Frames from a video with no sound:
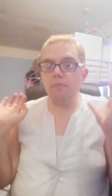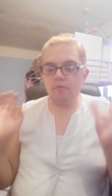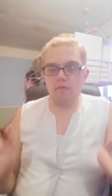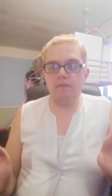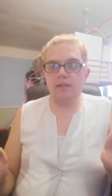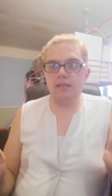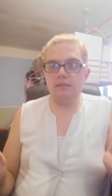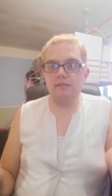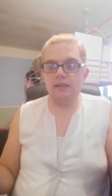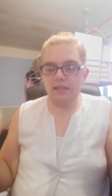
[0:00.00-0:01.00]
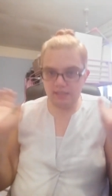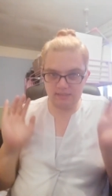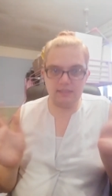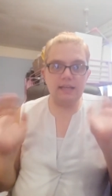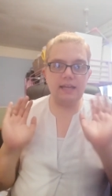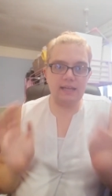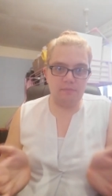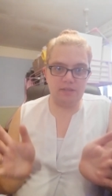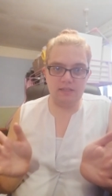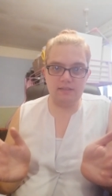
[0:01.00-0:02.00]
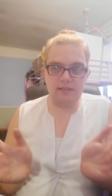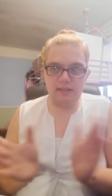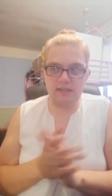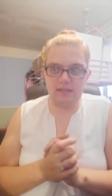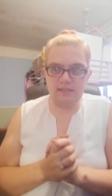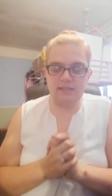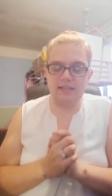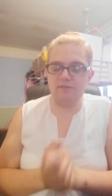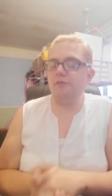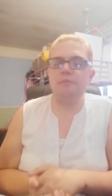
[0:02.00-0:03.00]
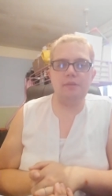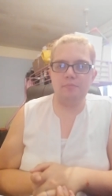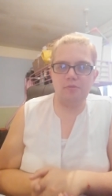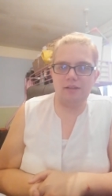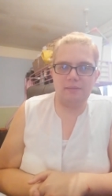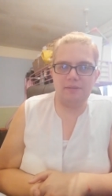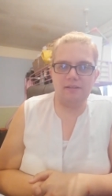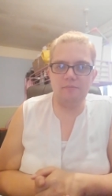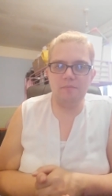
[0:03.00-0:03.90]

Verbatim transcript: But the thing is, it's happening and I couldn't be more happier.